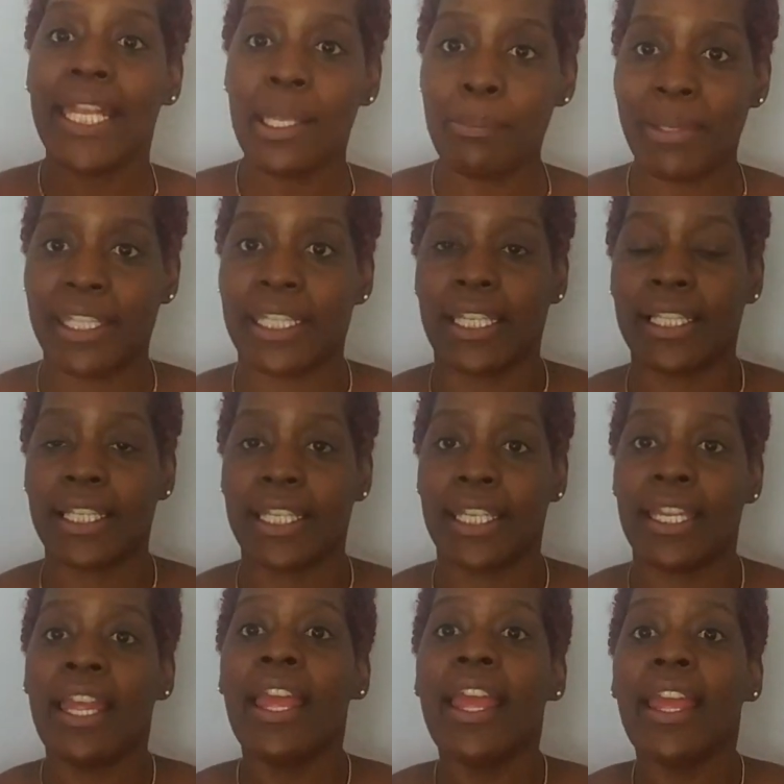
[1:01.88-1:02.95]

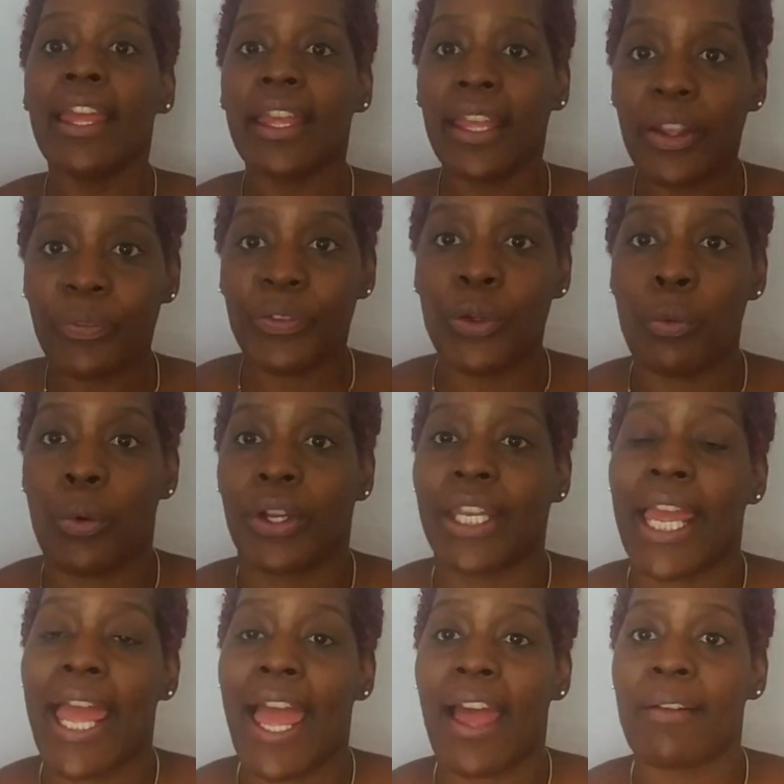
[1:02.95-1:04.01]
immediately if you want
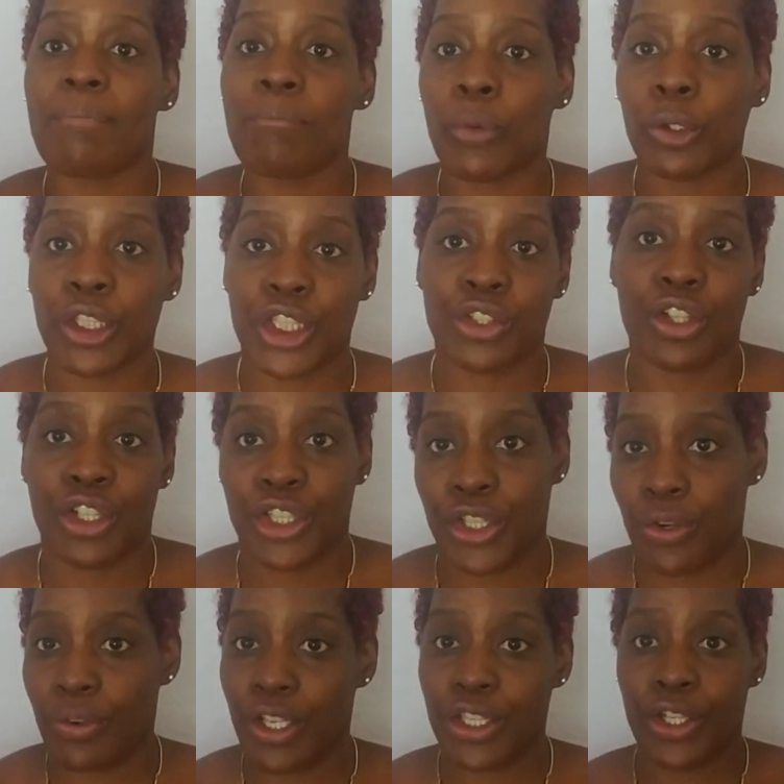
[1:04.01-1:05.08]
to have more
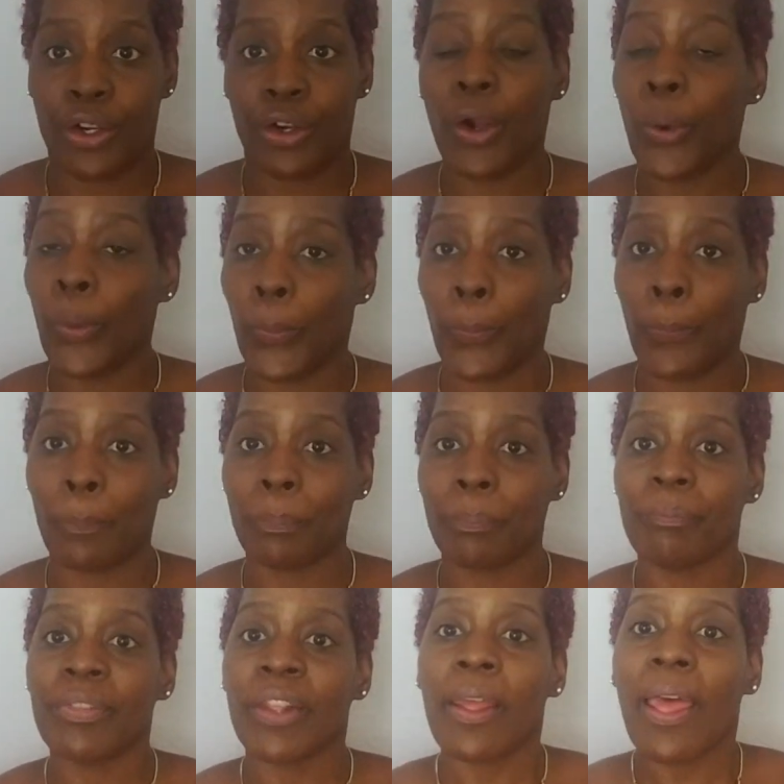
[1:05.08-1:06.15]
structure in your home.
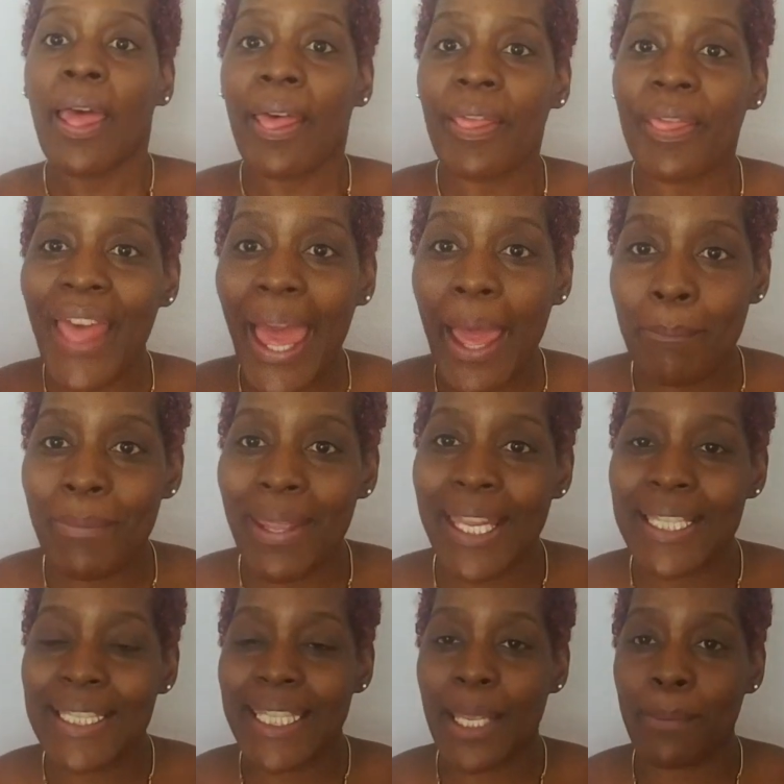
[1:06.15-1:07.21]
That
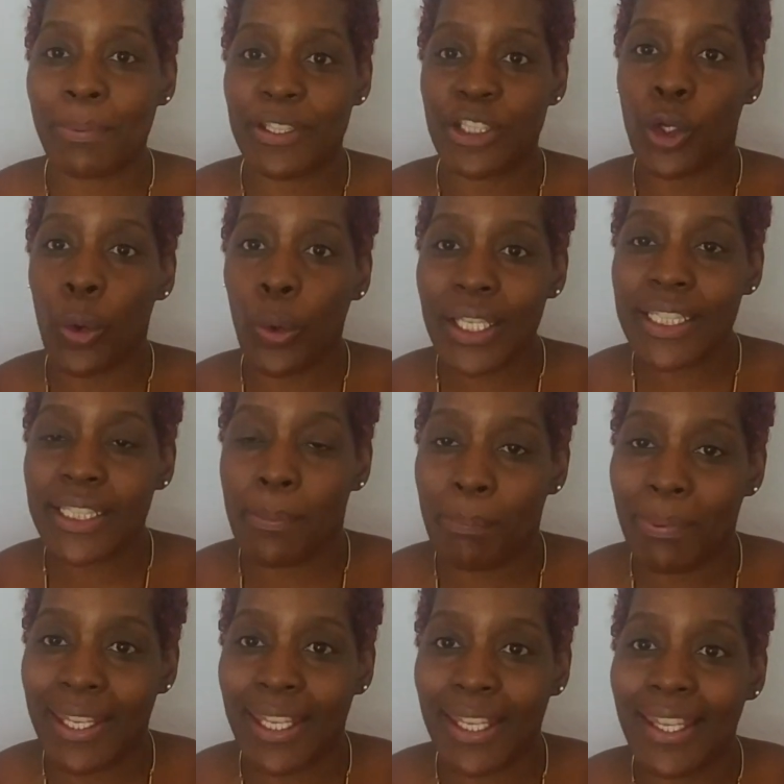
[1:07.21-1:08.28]
main tip is going to
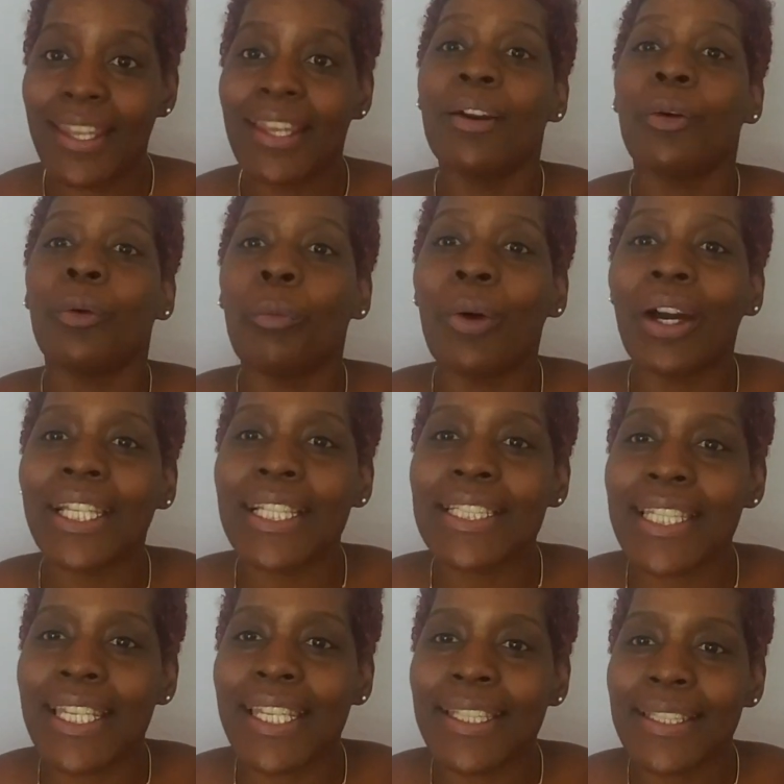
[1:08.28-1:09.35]
be, what
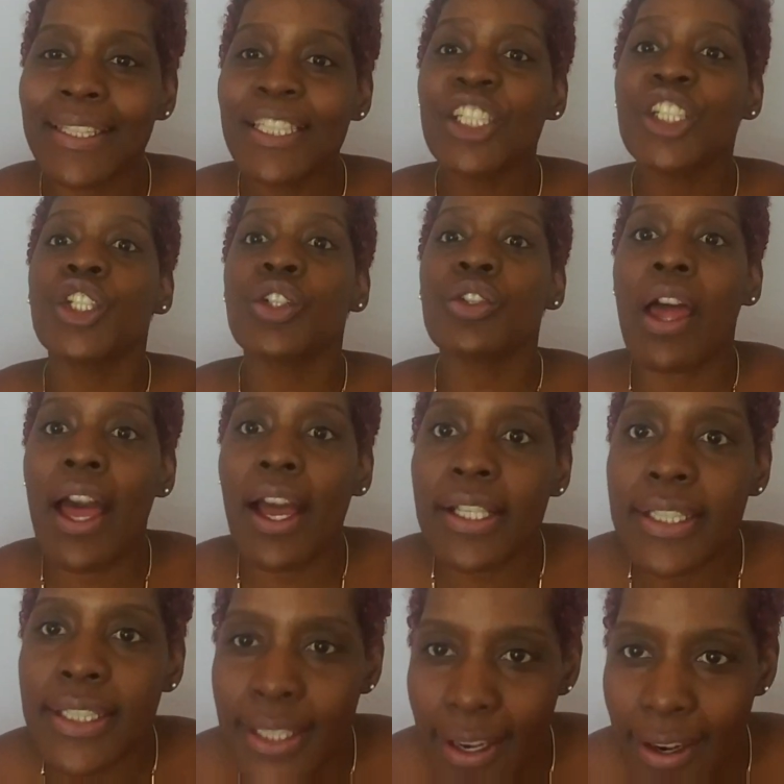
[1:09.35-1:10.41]
is it?
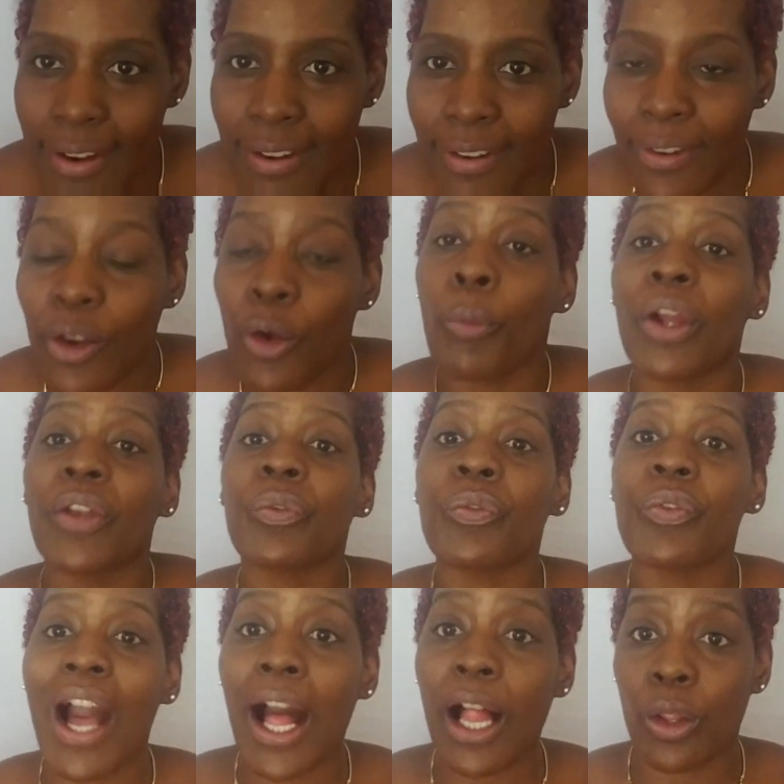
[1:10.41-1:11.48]
Structure with
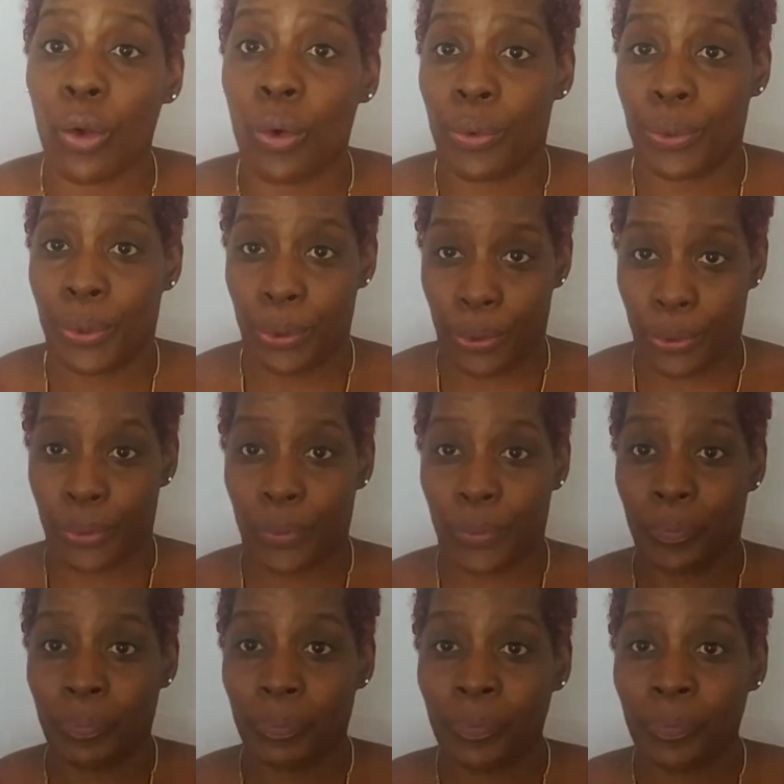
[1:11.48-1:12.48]
follow through.